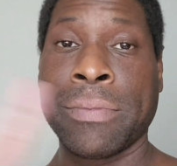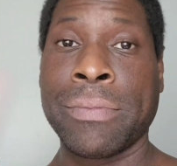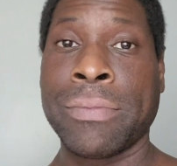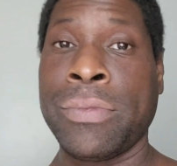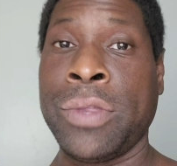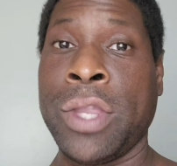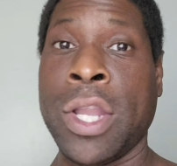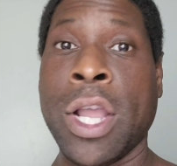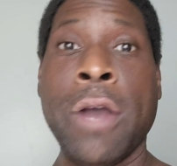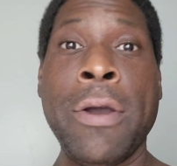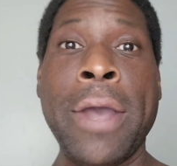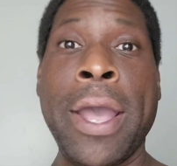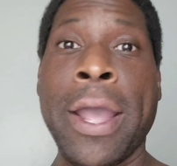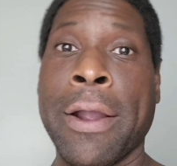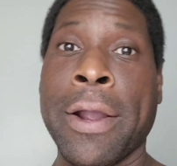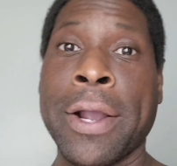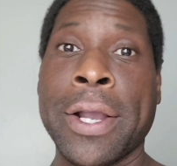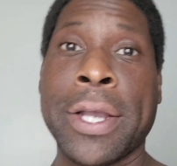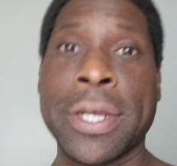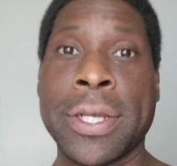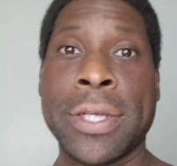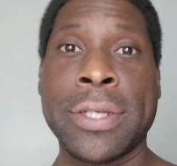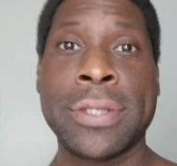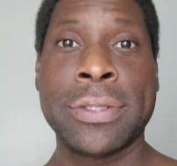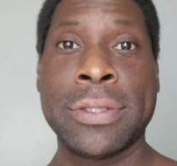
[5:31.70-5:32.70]
No,
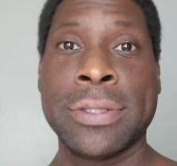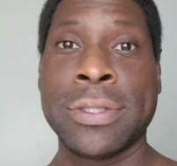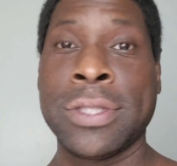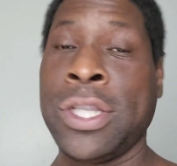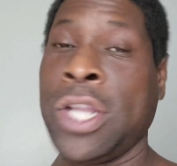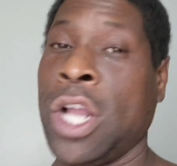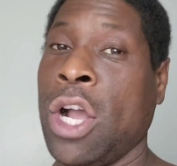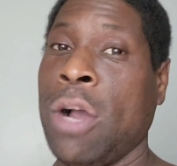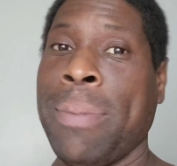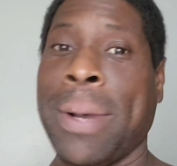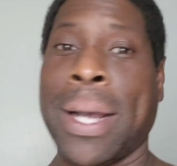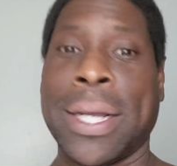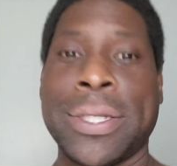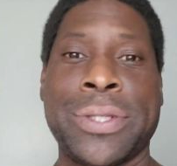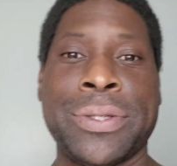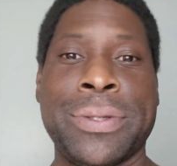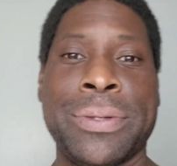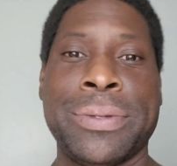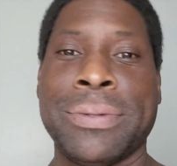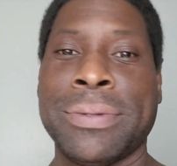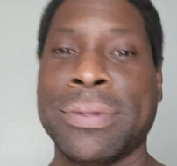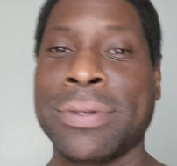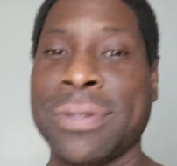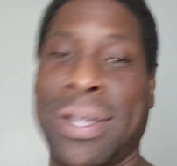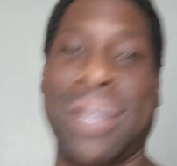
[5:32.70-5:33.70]
Erica. No, Badu.
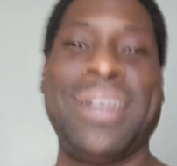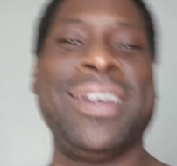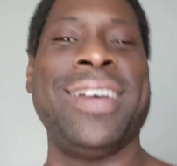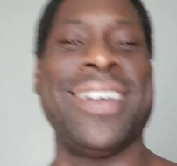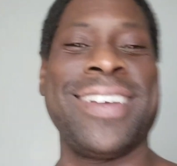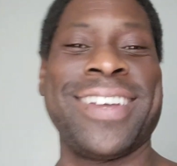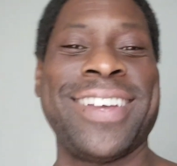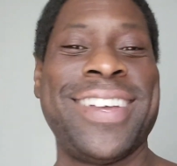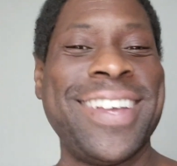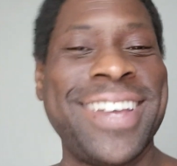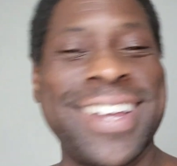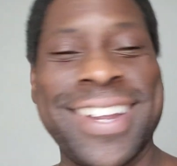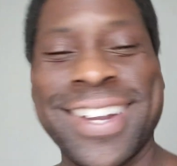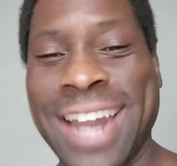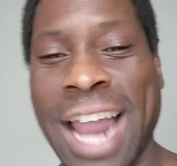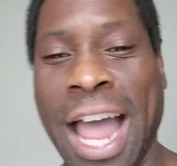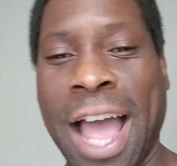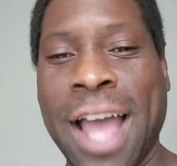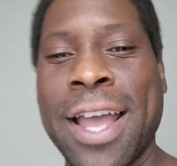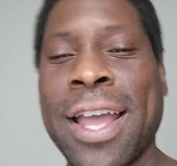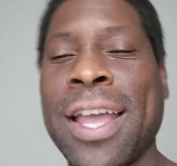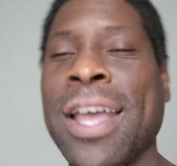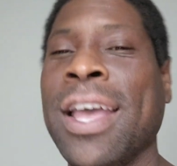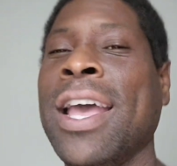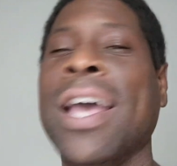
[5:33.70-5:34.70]

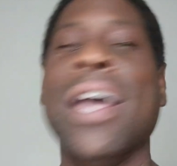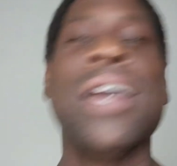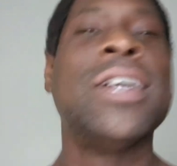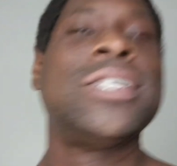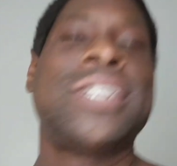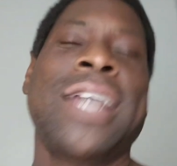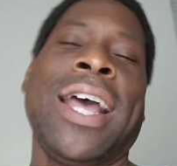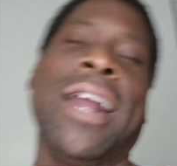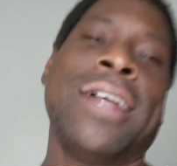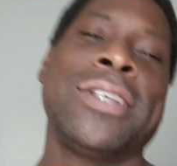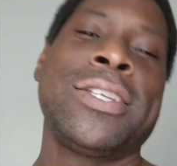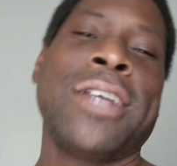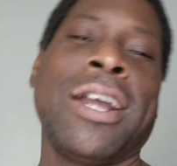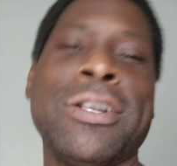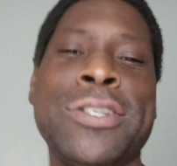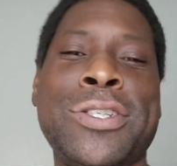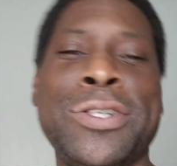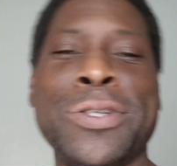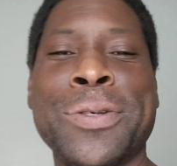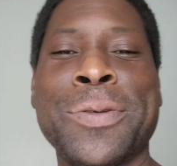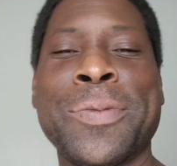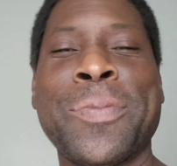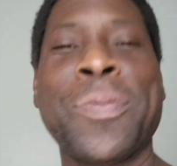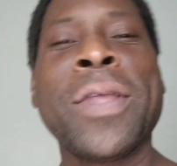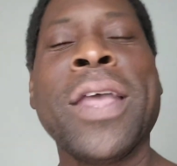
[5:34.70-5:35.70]
Like, shout out to her
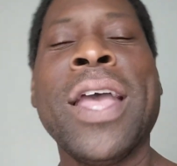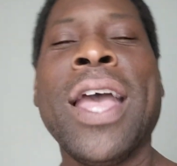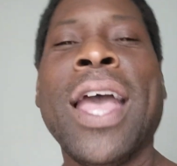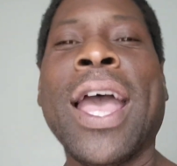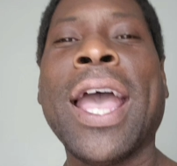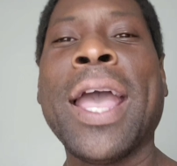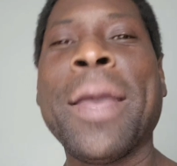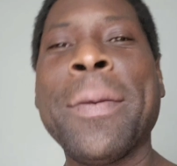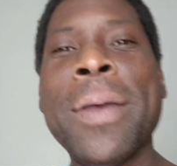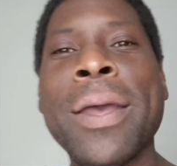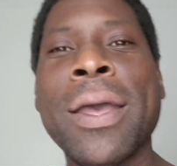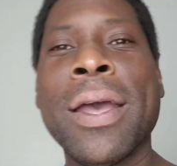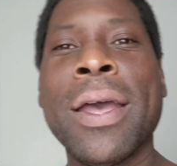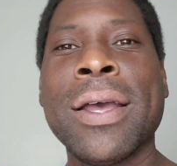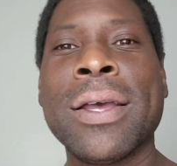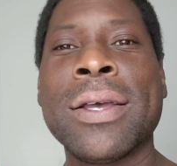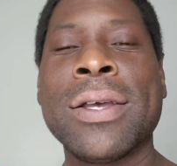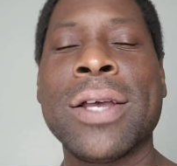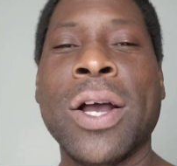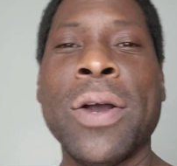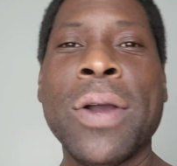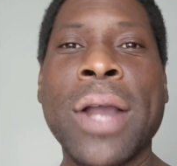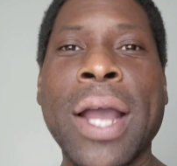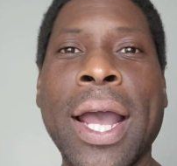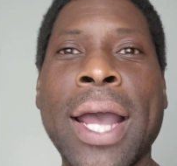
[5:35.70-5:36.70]
too. Amen.
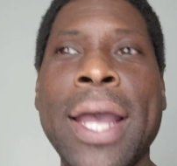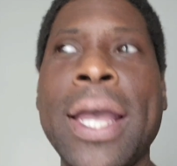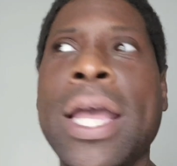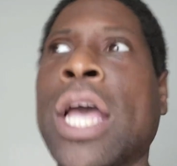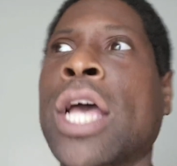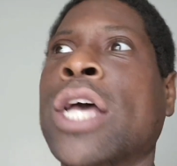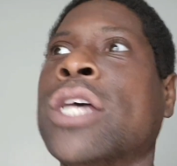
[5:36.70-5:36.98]
Okay.